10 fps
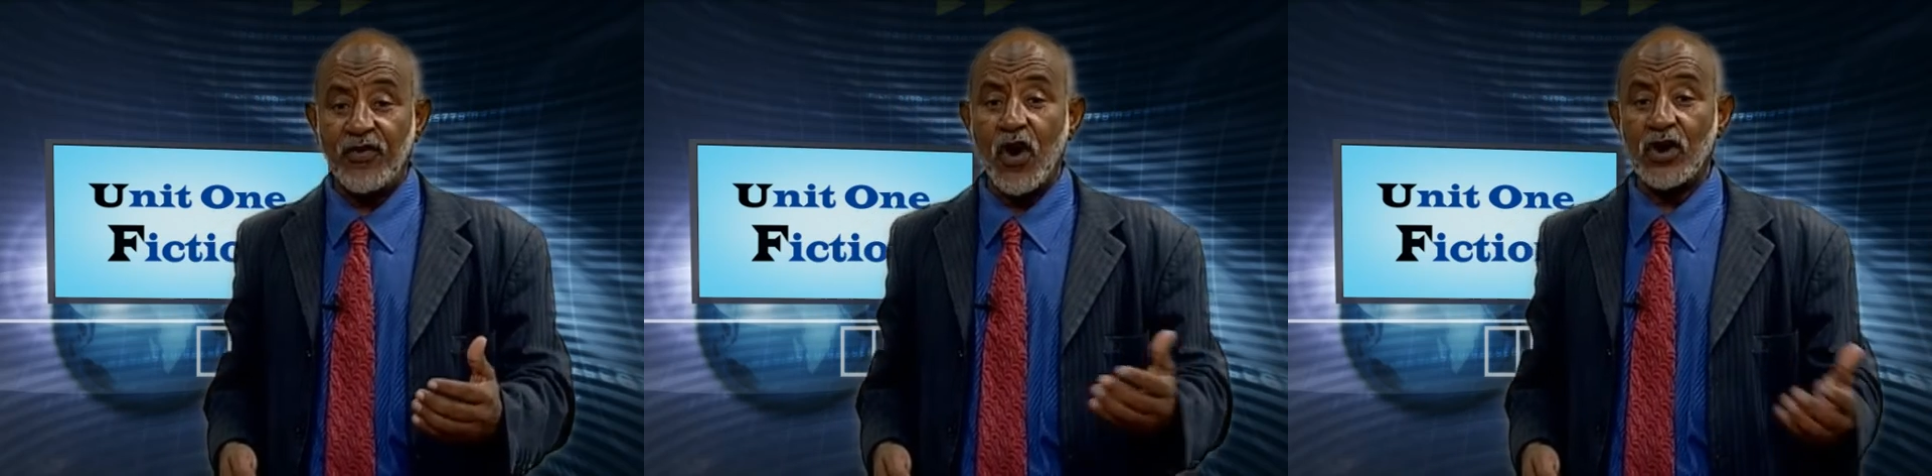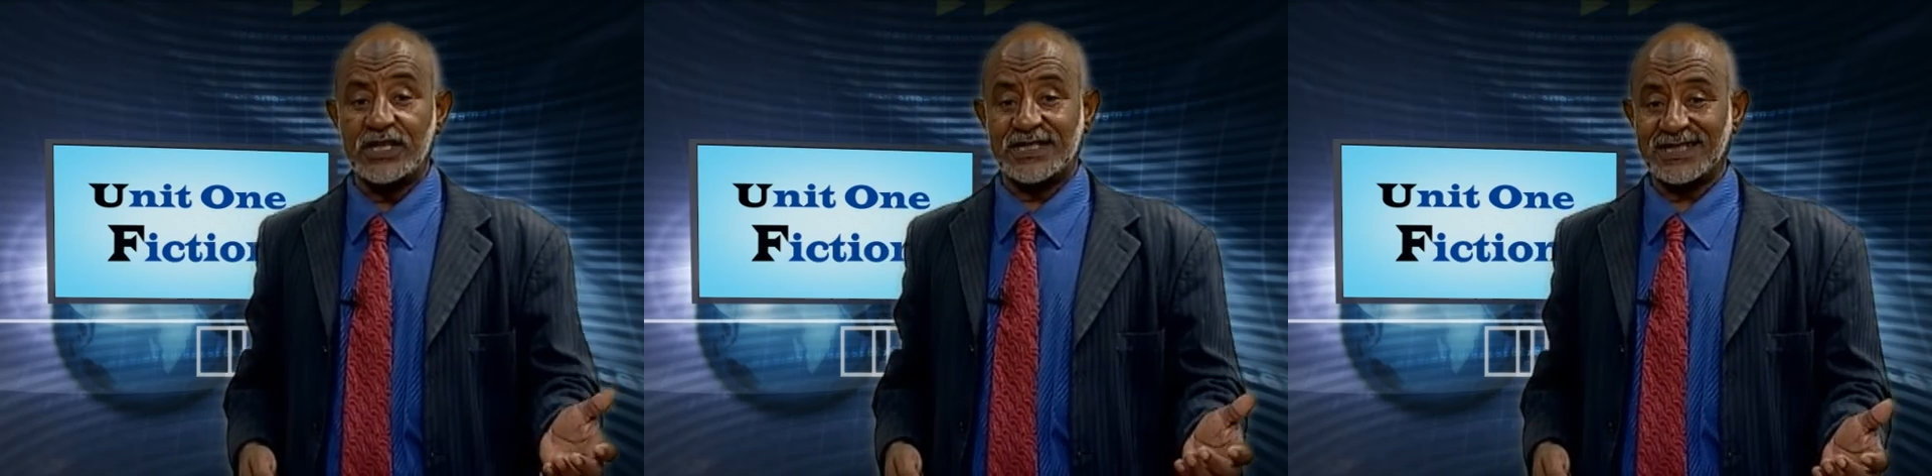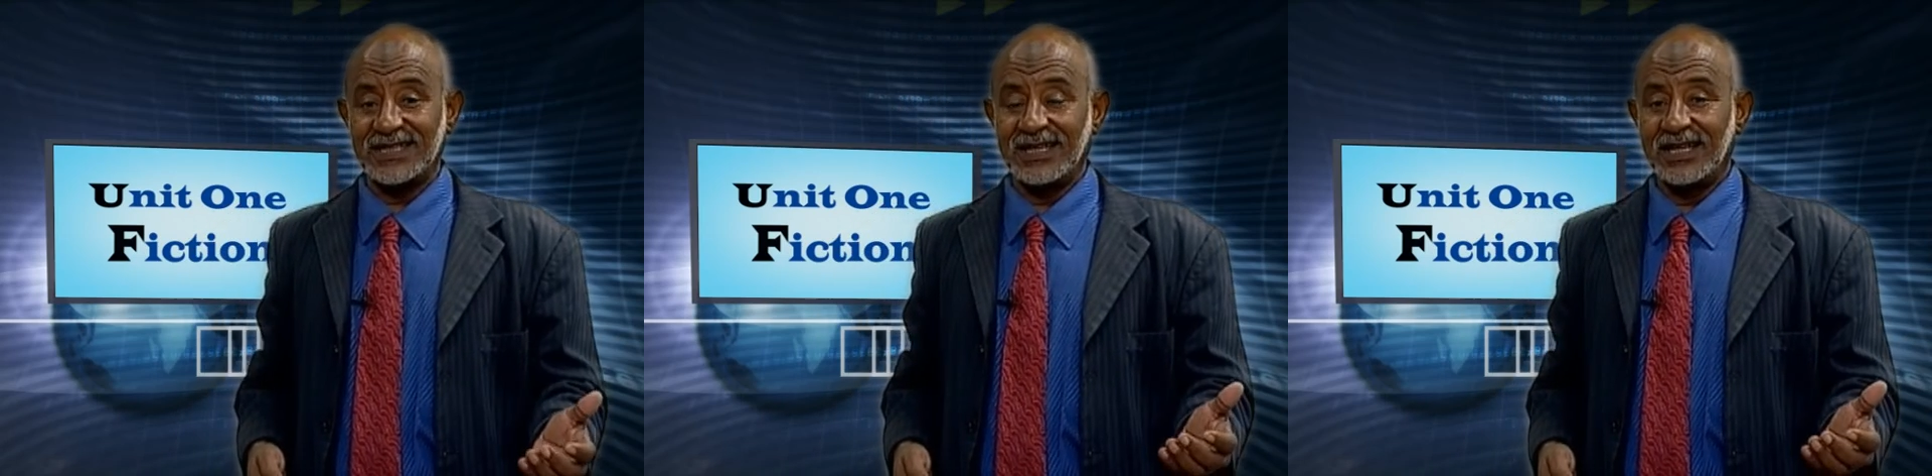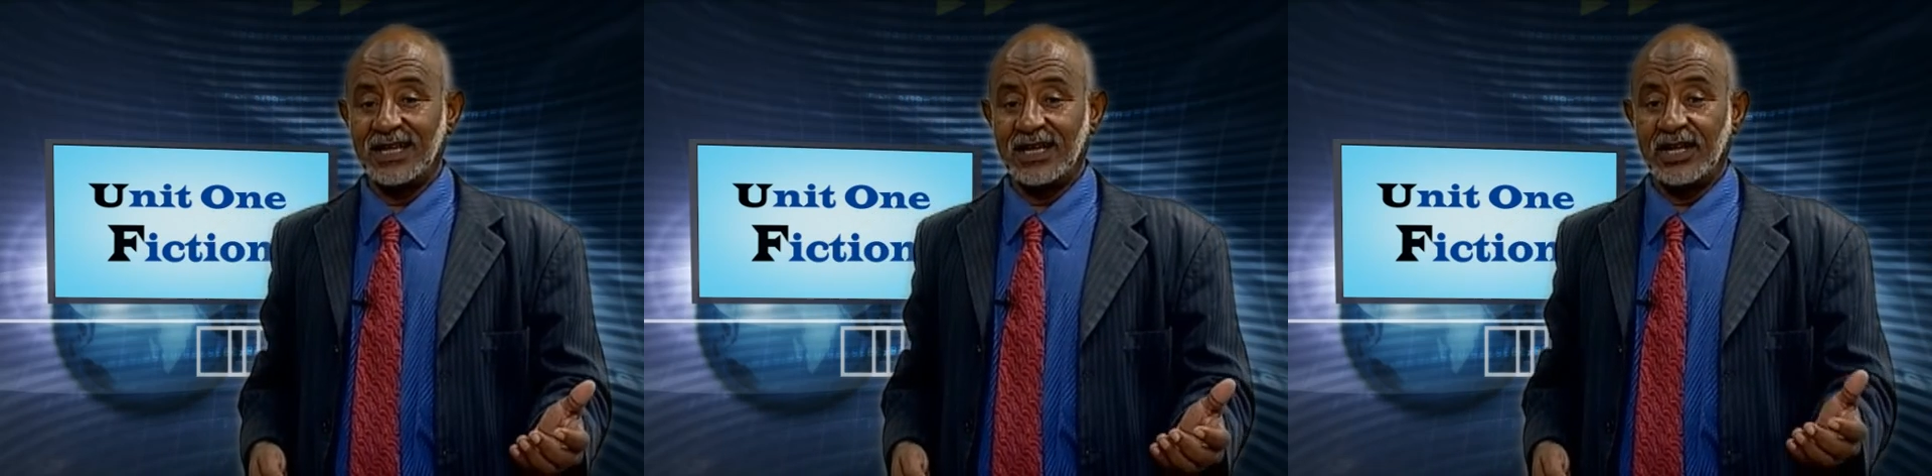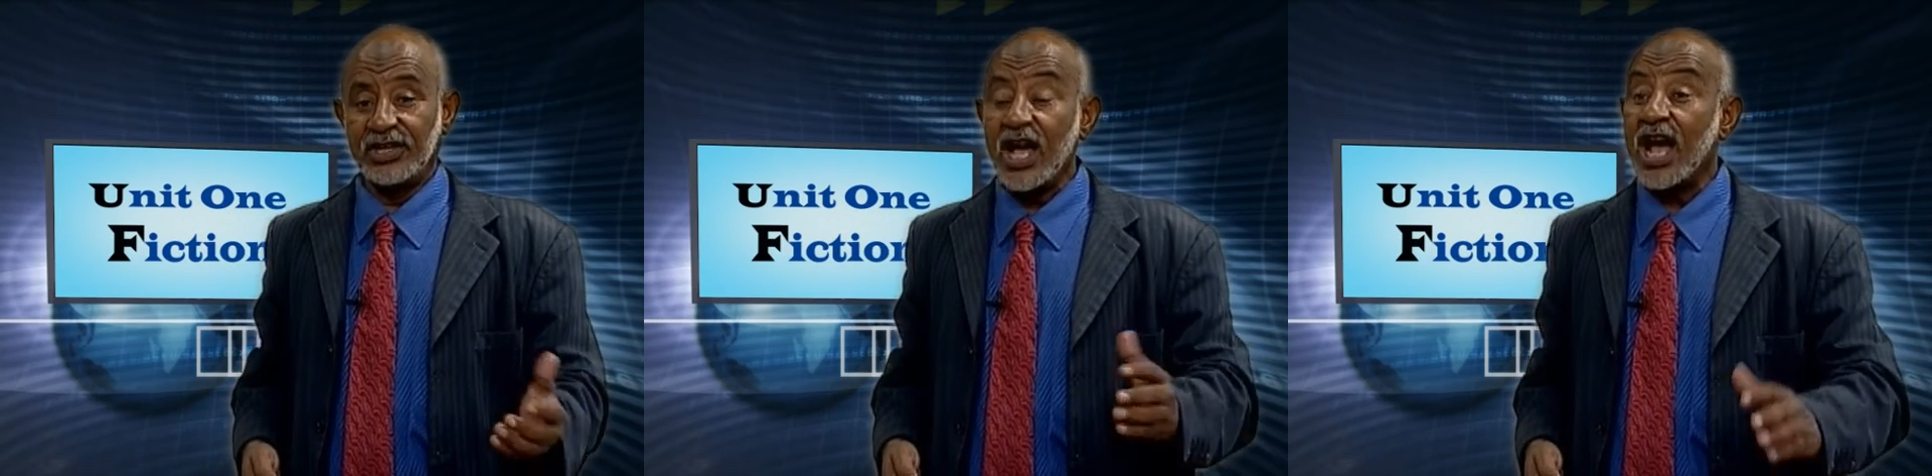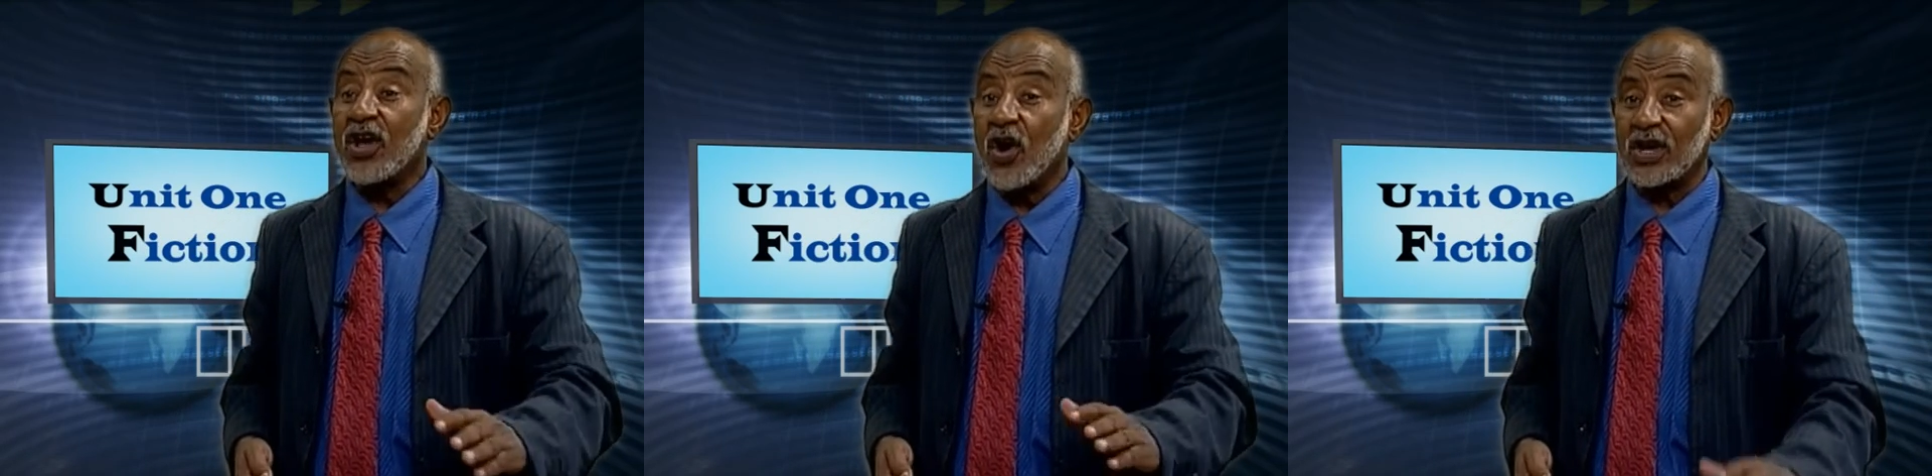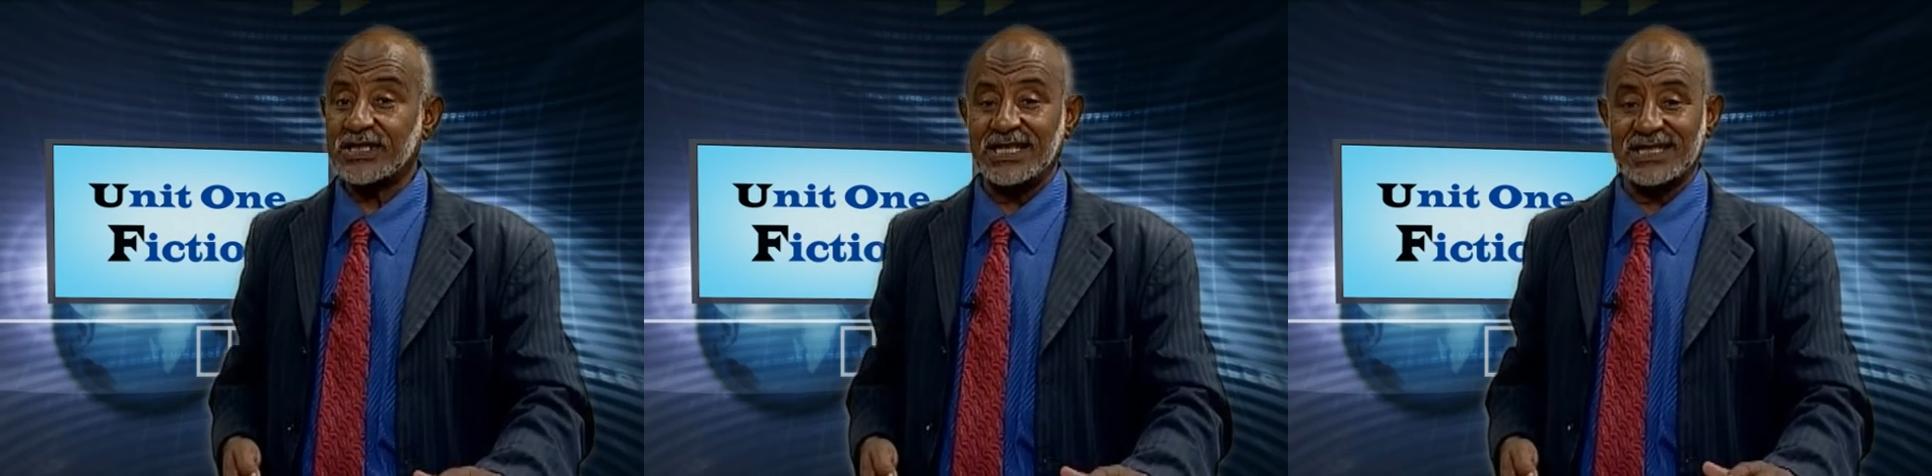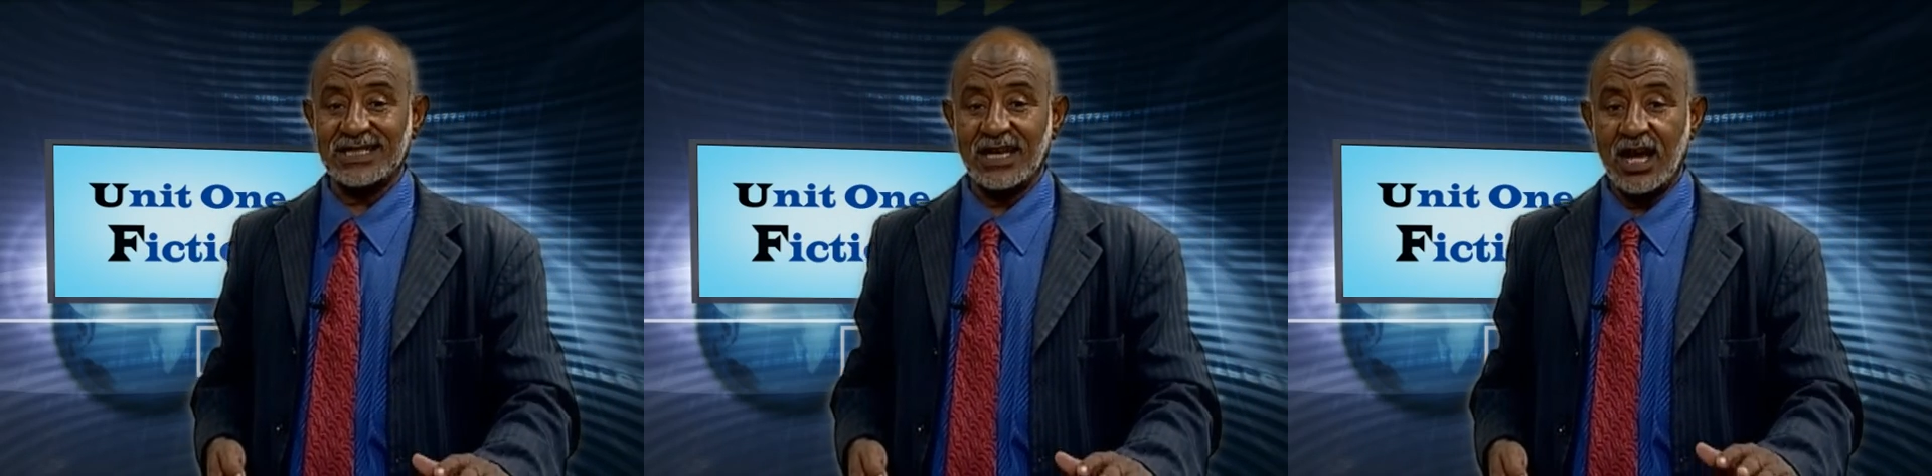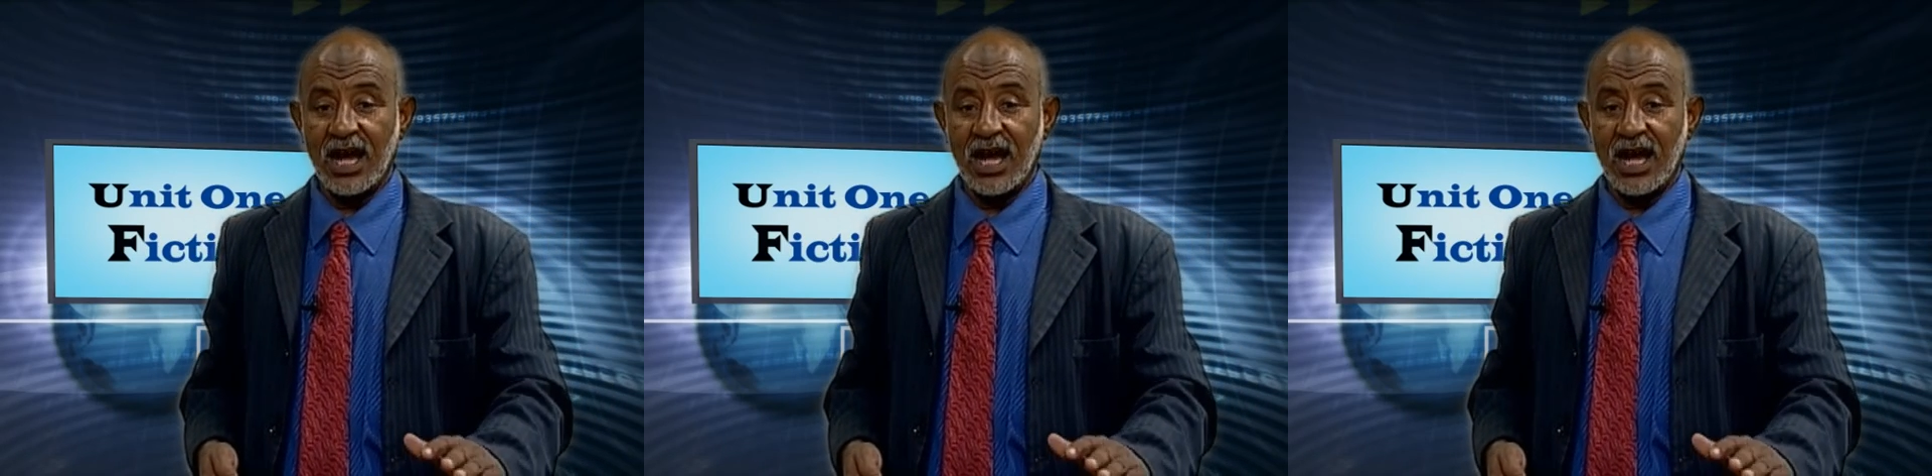foals, young horses.